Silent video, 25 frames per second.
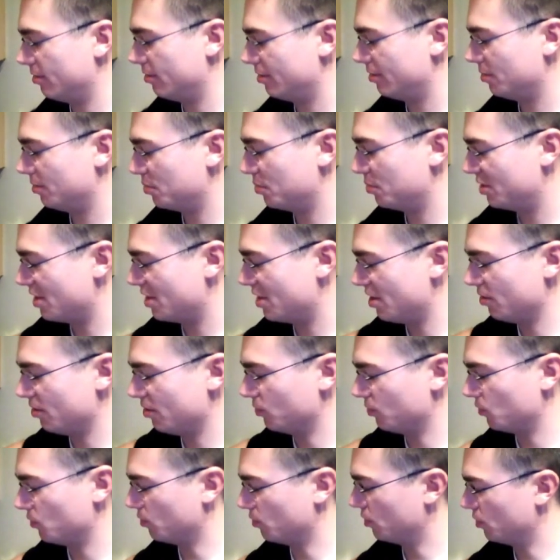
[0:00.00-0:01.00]
The
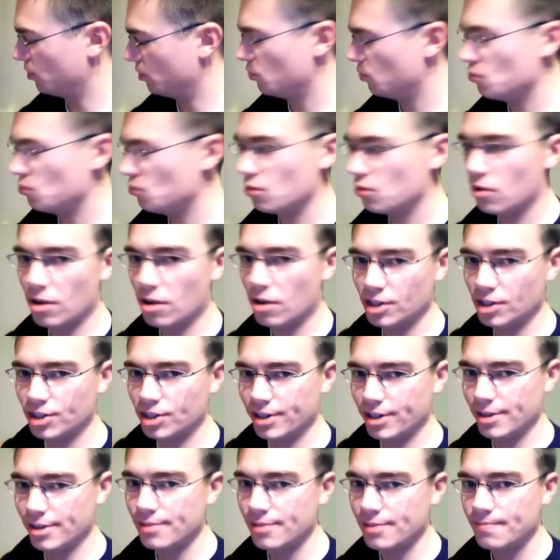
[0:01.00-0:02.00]
potatoes were too
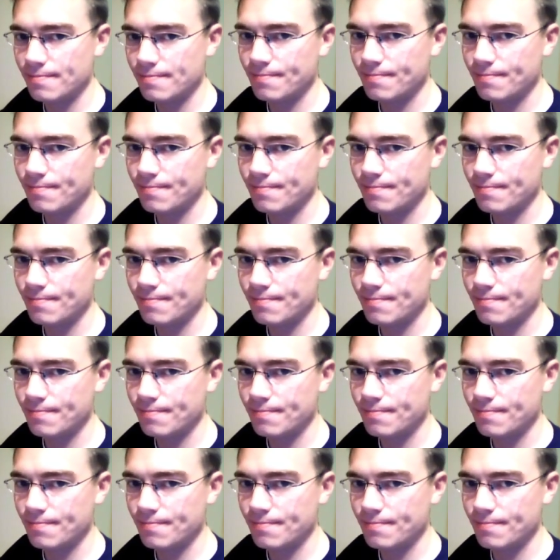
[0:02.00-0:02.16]
crunchy.